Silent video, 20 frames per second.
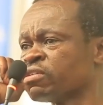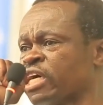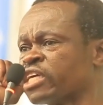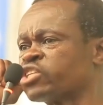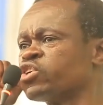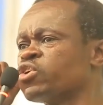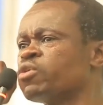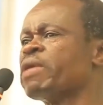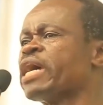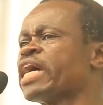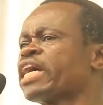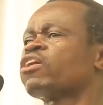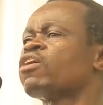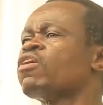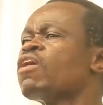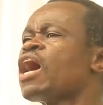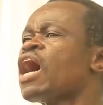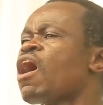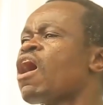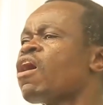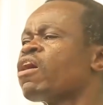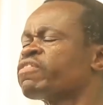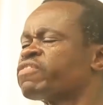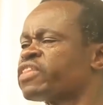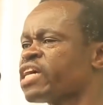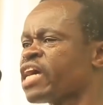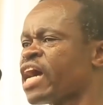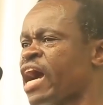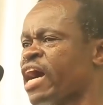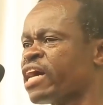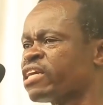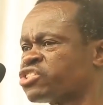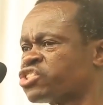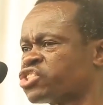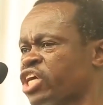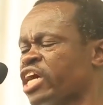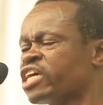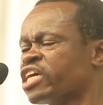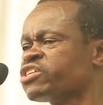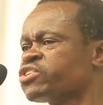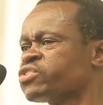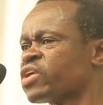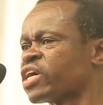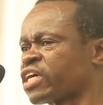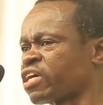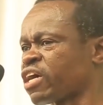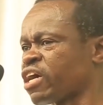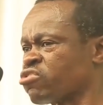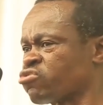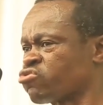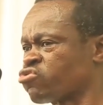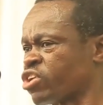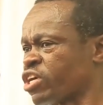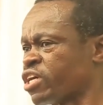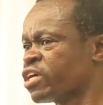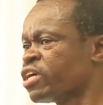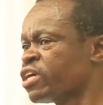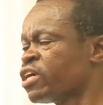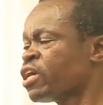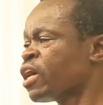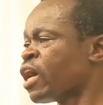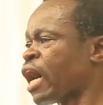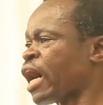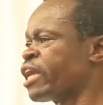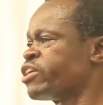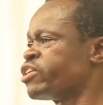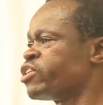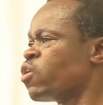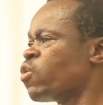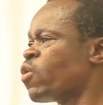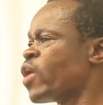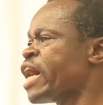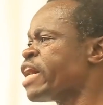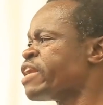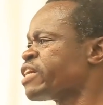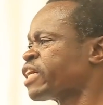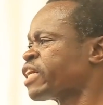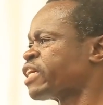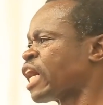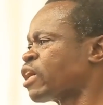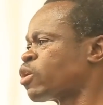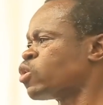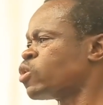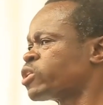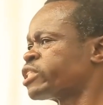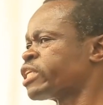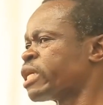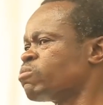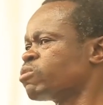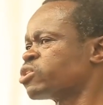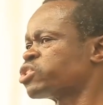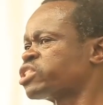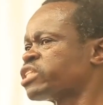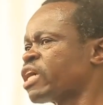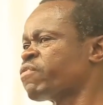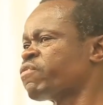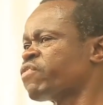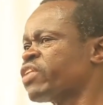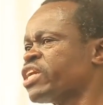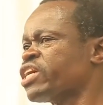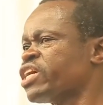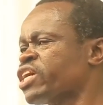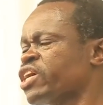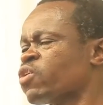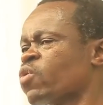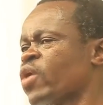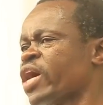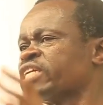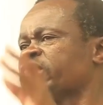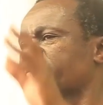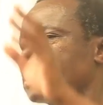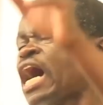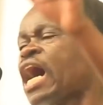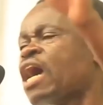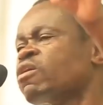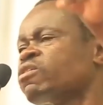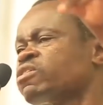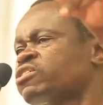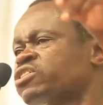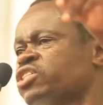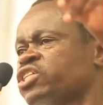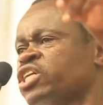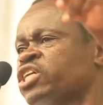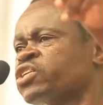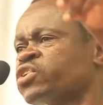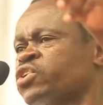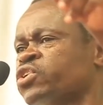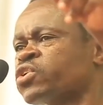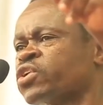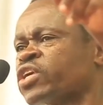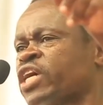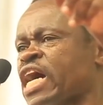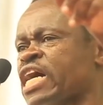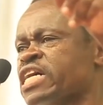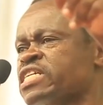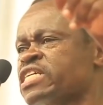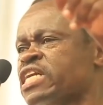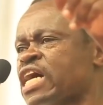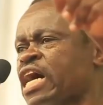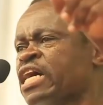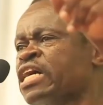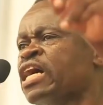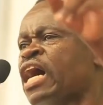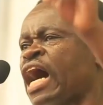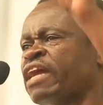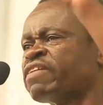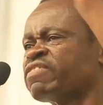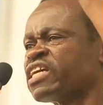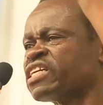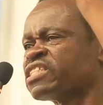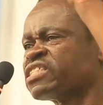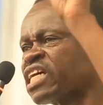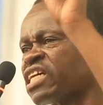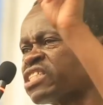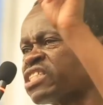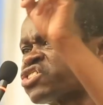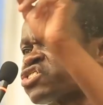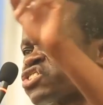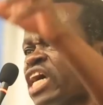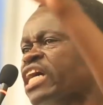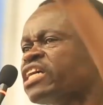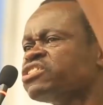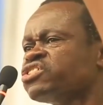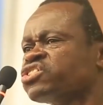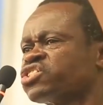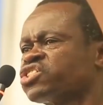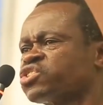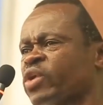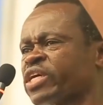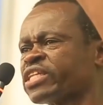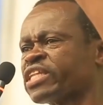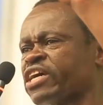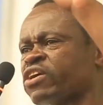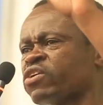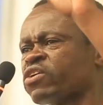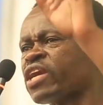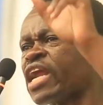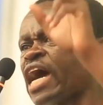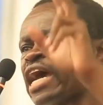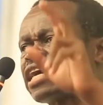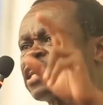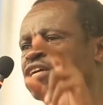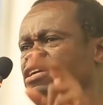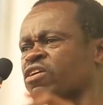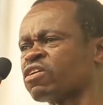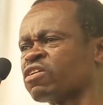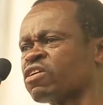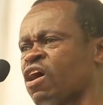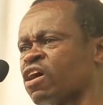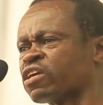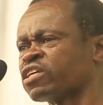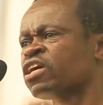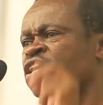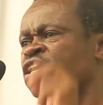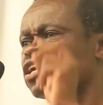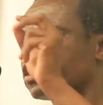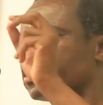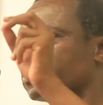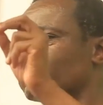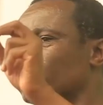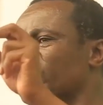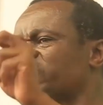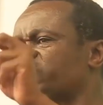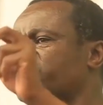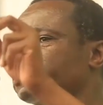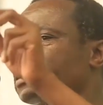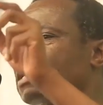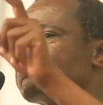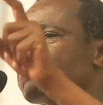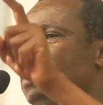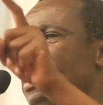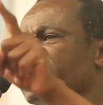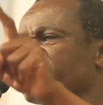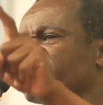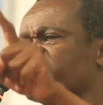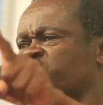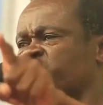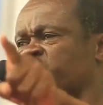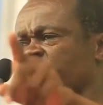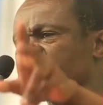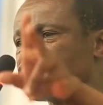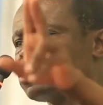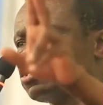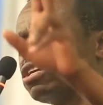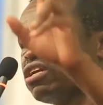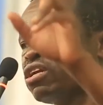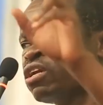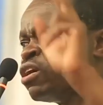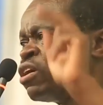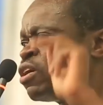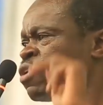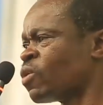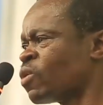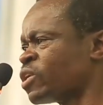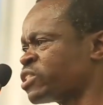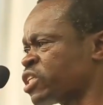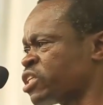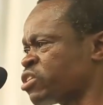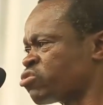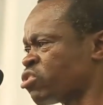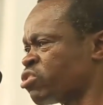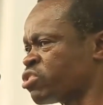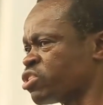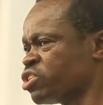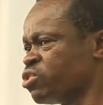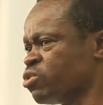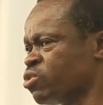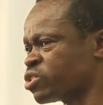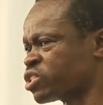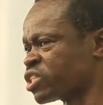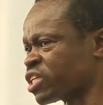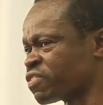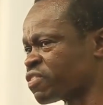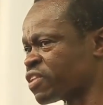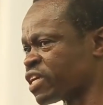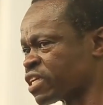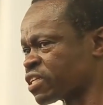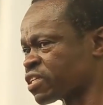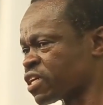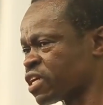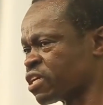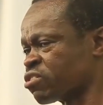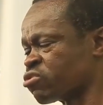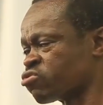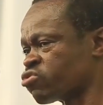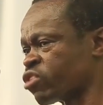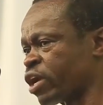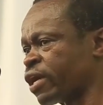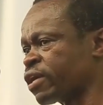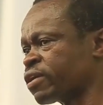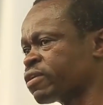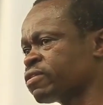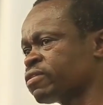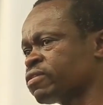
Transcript: that you may go out there and change your country." And Yoweri Kaguta Museveni went out into Uganda, and there is a sense, whether you like it or not, in which some hygiene was introduced in that country.